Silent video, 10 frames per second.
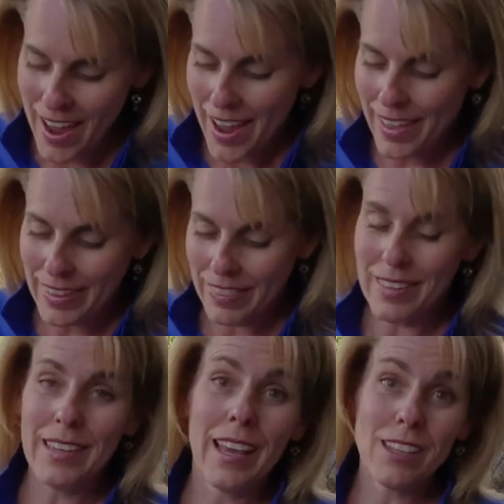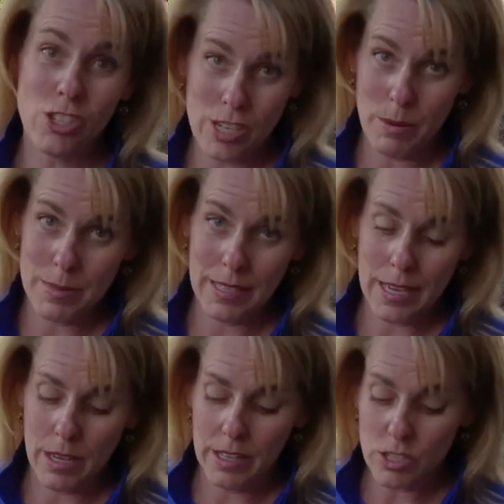And then the next shape to
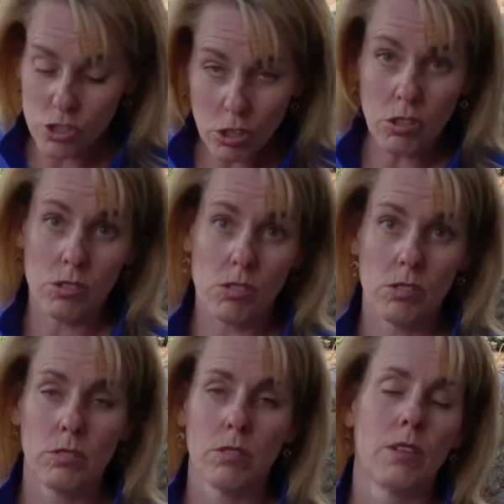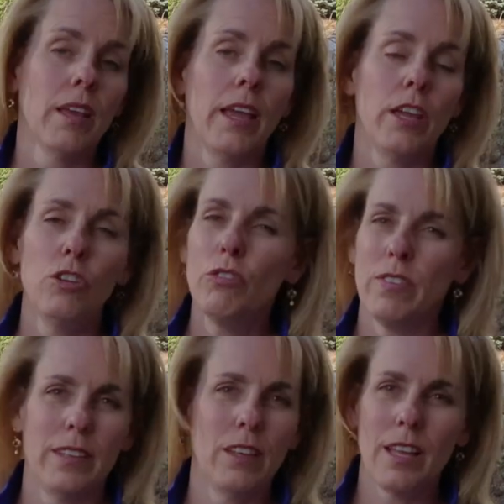get is circles. And you'll
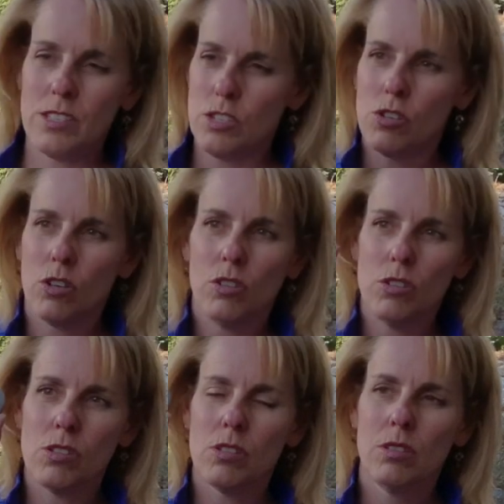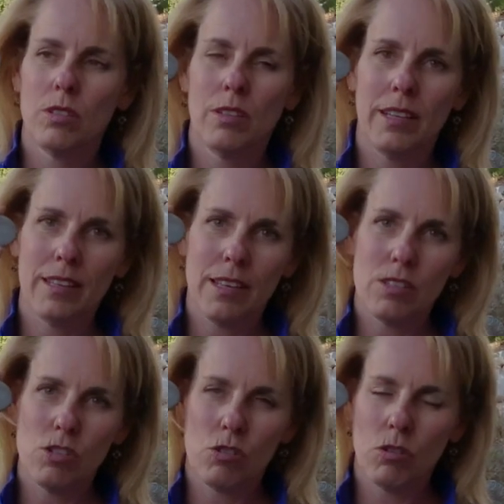find lots of circles. Like that's a
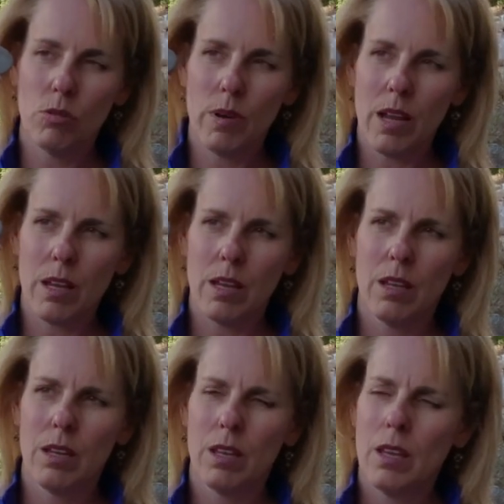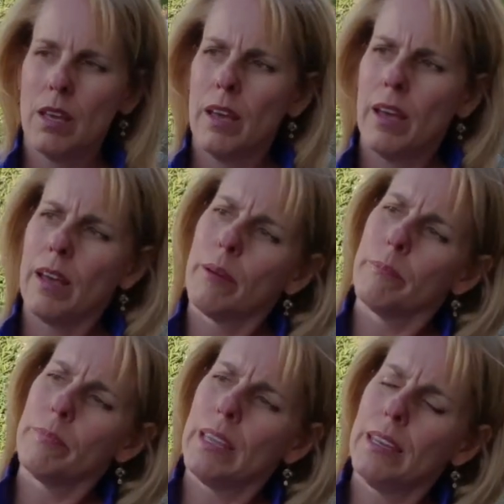circle rock.
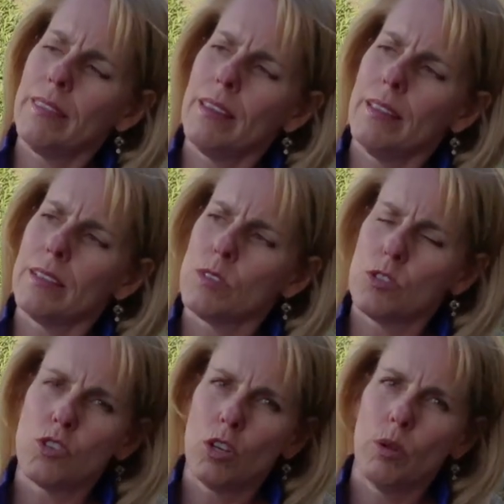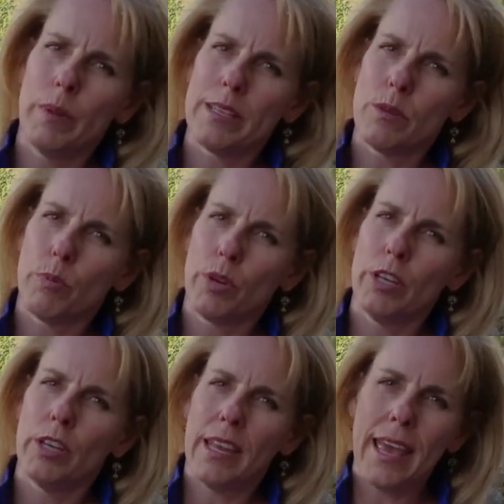Anything that's a circle makes a pretty
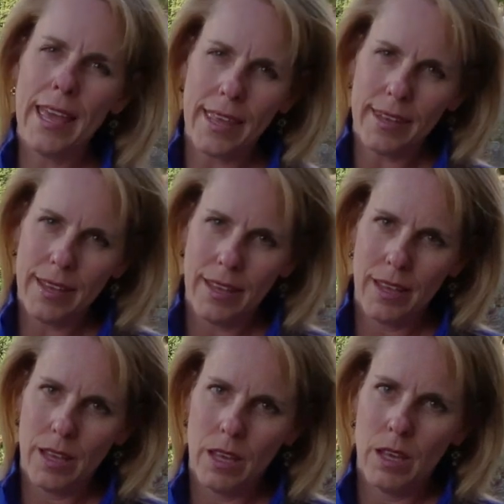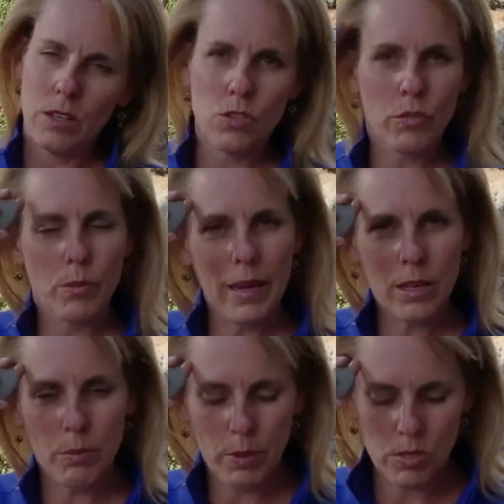good head. So if you're making
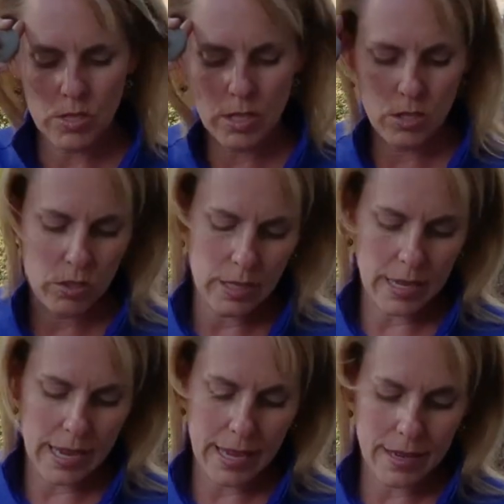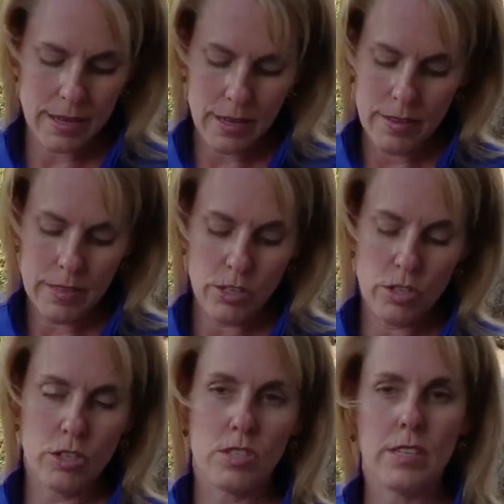a person and you need a head, then you
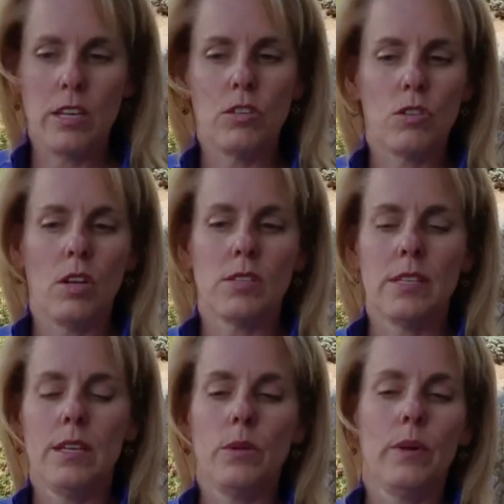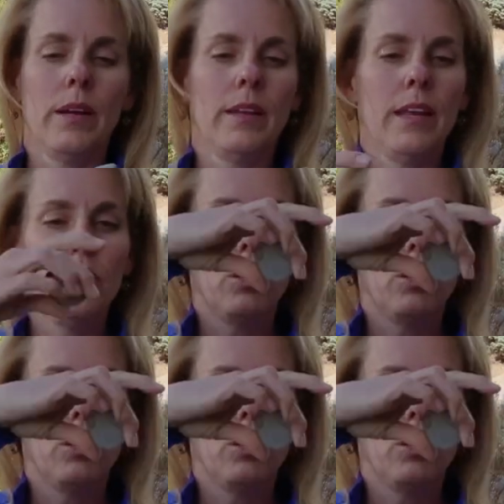can just take your tall, skinny one and you